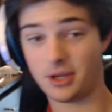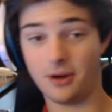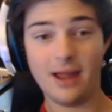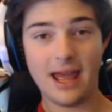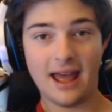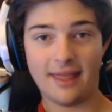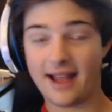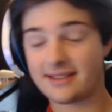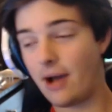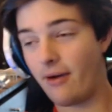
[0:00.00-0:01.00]
So
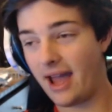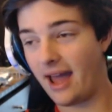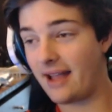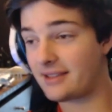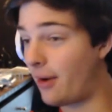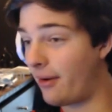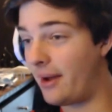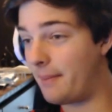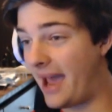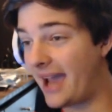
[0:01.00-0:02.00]
that's how I that's how I
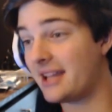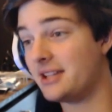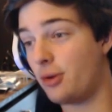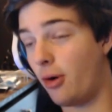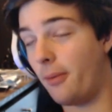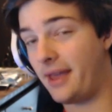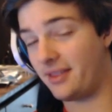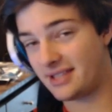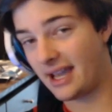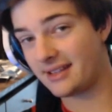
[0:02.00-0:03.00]
went back into Obey
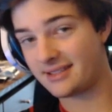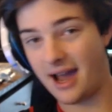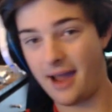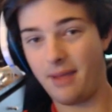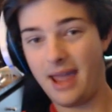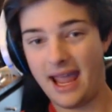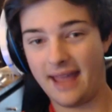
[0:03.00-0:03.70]
the second time,